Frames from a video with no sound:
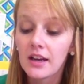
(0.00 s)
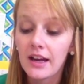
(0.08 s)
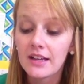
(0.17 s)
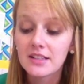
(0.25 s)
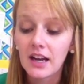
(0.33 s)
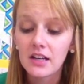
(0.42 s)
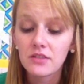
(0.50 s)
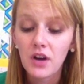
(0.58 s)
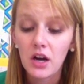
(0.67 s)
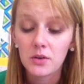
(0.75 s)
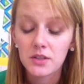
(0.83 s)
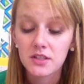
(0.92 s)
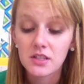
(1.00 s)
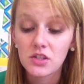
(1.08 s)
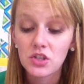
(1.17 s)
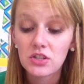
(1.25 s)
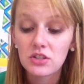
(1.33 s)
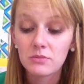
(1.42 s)
It's kind of awkward, since
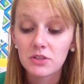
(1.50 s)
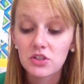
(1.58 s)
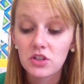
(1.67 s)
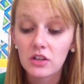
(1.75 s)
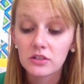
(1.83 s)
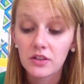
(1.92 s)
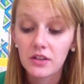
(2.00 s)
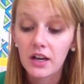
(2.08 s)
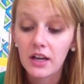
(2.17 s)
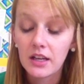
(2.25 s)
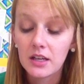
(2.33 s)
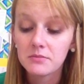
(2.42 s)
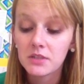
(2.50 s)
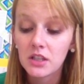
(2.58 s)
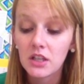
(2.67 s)
she's so much taller than I am.